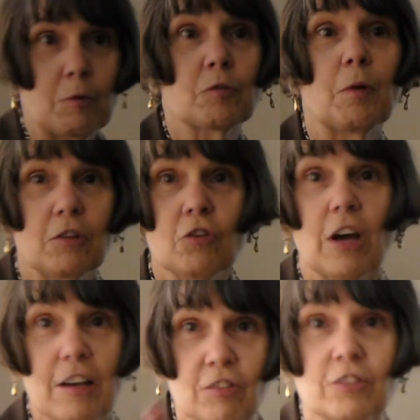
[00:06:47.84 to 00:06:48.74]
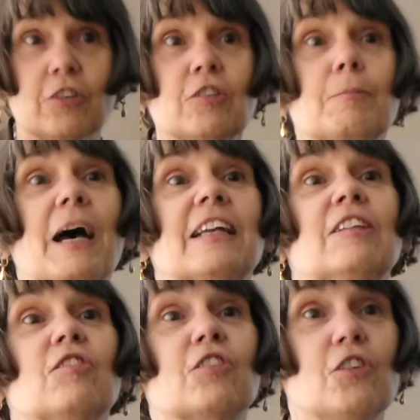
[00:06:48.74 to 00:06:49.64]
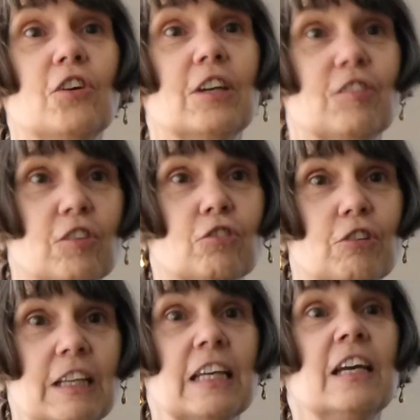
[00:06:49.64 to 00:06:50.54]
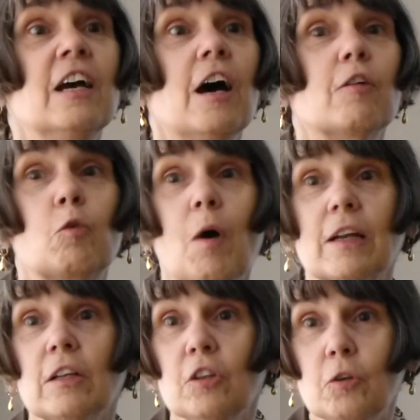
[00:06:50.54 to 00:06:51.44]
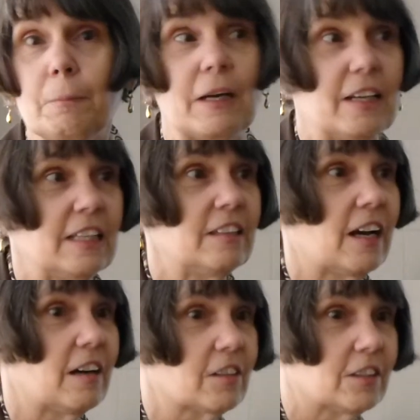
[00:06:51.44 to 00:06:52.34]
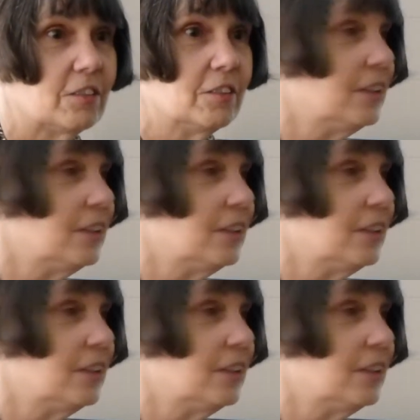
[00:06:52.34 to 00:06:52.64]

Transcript: with what you guys learned about in school as the Treaty of Guadalupe Hidalgo,